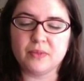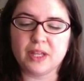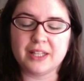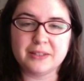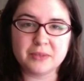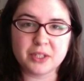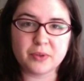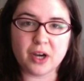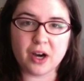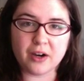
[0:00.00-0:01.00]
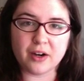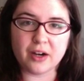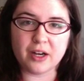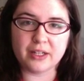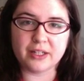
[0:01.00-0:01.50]
we are
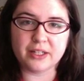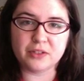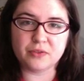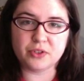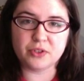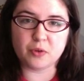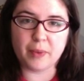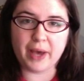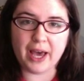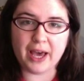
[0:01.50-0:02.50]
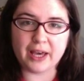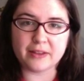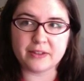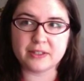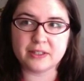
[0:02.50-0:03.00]
on individual
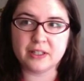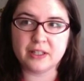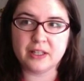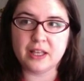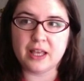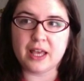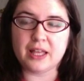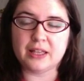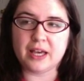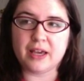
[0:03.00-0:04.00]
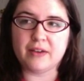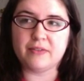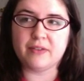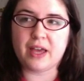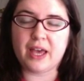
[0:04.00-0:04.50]
paths in
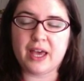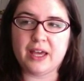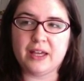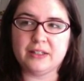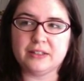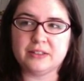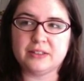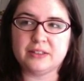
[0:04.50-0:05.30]
life, and